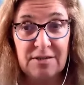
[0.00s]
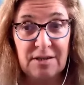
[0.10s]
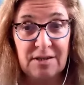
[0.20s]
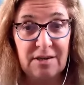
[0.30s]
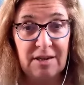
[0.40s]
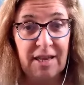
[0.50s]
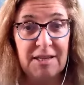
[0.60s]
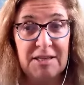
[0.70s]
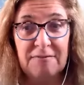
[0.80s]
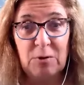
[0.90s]
In any
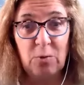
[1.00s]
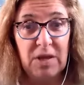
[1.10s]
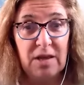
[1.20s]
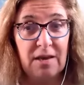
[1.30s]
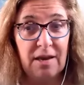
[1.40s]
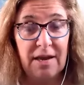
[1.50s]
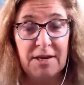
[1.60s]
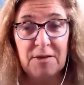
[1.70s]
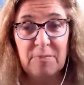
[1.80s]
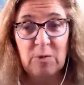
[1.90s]
given week, I
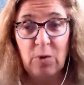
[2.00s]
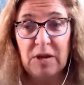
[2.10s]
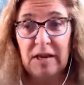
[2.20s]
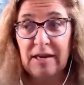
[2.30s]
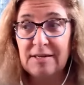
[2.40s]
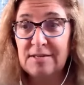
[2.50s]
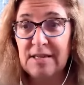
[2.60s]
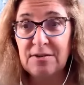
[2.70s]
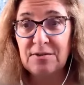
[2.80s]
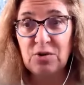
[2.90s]
could be working on sales